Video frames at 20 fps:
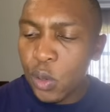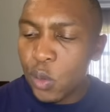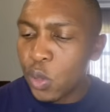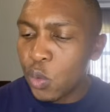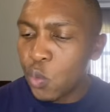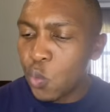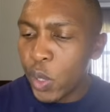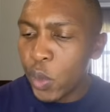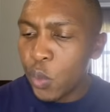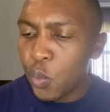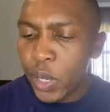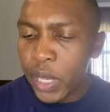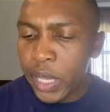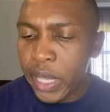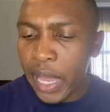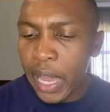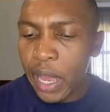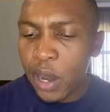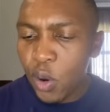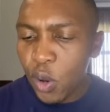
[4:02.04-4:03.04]
we
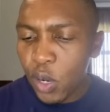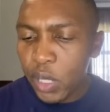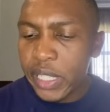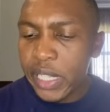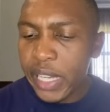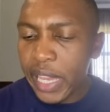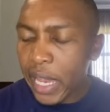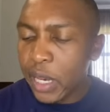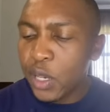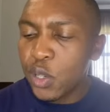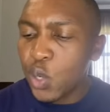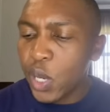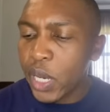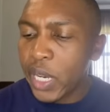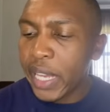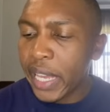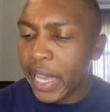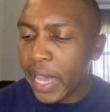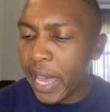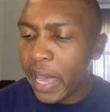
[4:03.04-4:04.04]
cannot
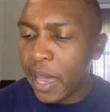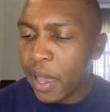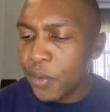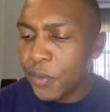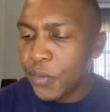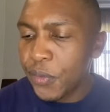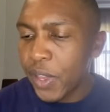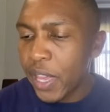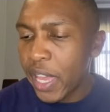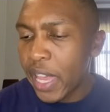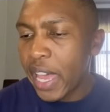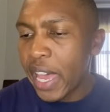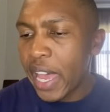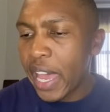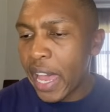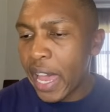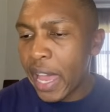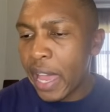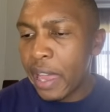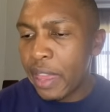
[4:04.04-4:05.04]
actually have
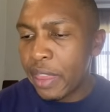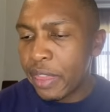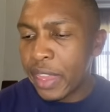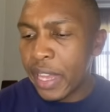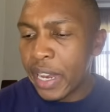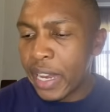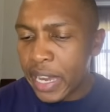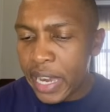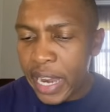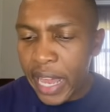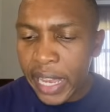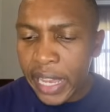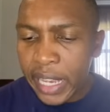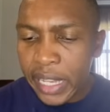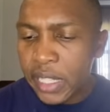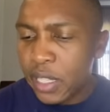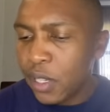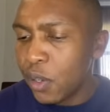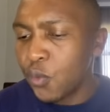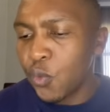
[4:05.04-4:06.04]
the
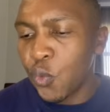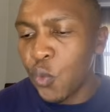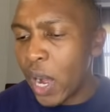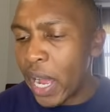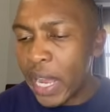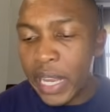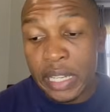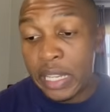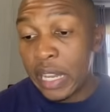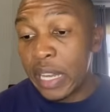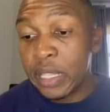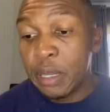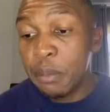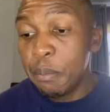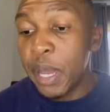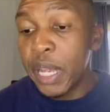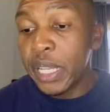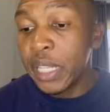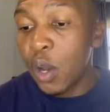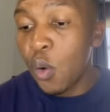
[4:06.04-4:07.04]
negative y. It doesn't
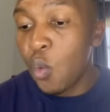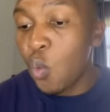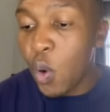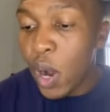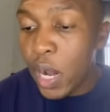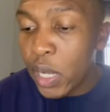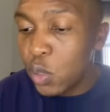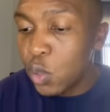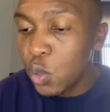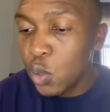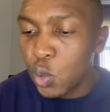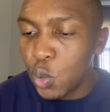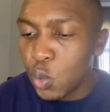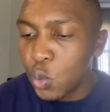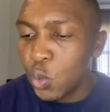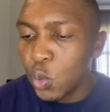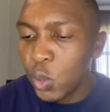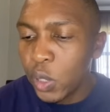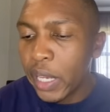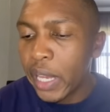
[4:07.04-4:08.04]
matter what you
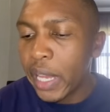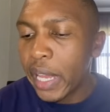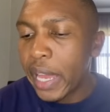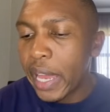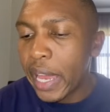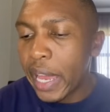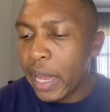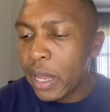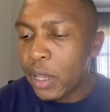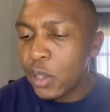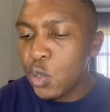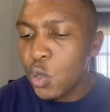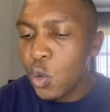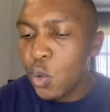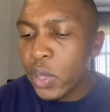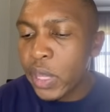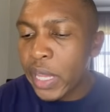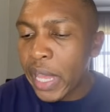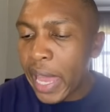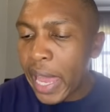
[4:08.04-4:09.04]
do. So
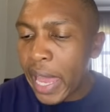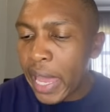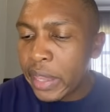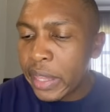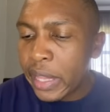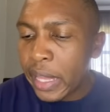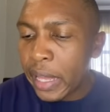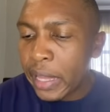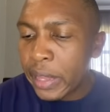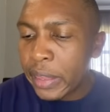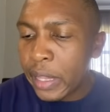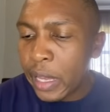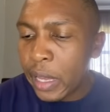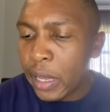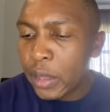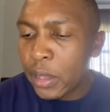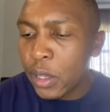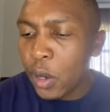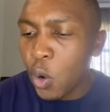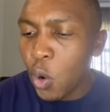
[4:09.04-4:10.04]

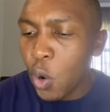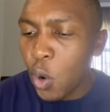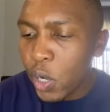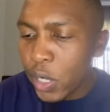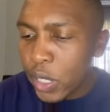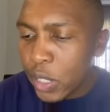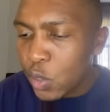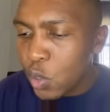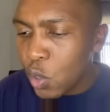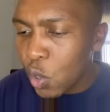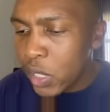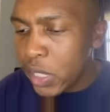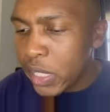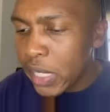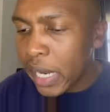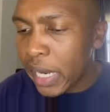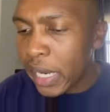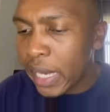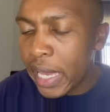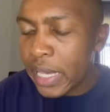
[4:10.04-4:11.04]
the
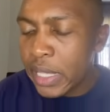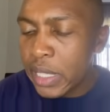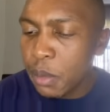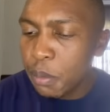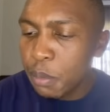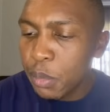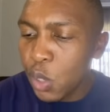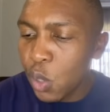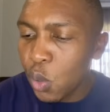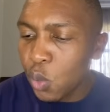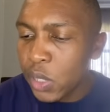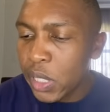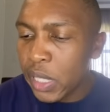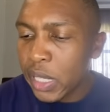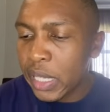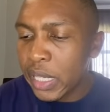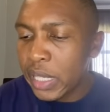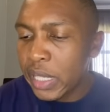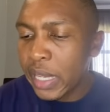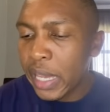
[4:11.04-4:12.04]
horizontal asymptote
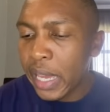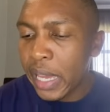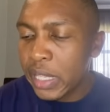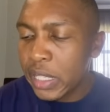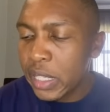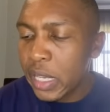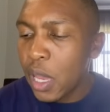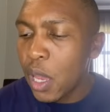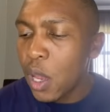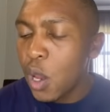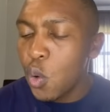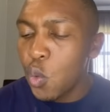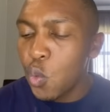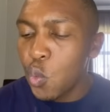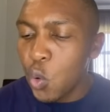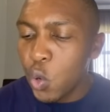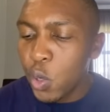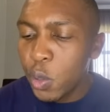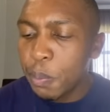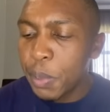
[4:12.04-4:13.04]
in this case
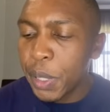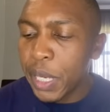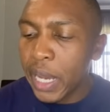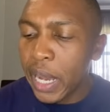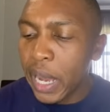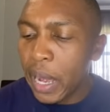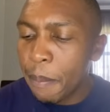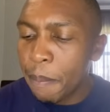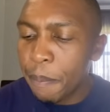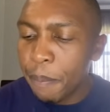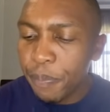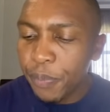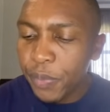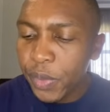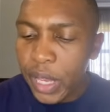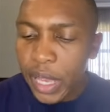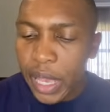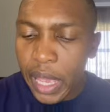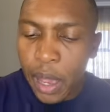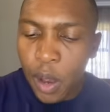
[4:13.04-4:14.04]
would become
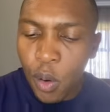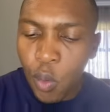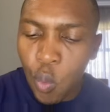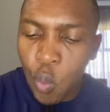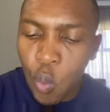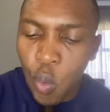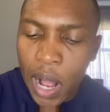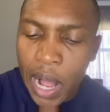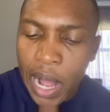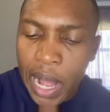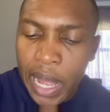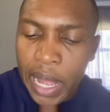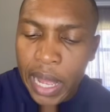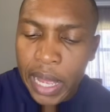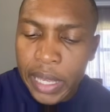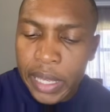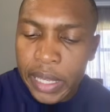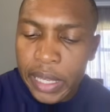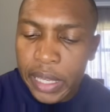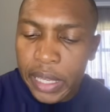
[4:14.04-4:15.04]

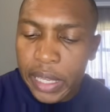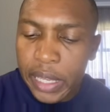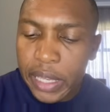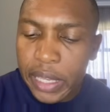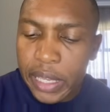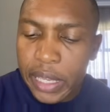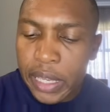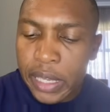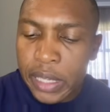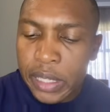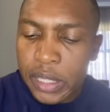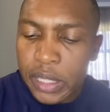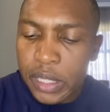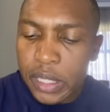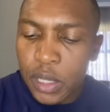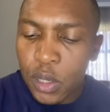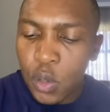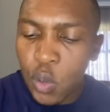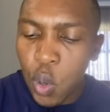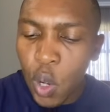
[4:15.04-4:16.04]
y is
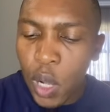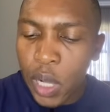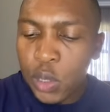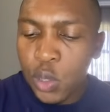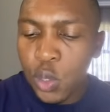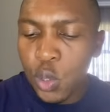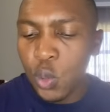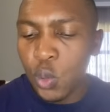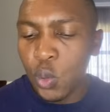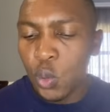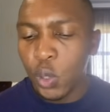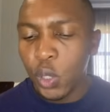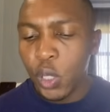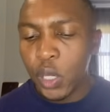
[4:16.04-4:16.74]
equal to,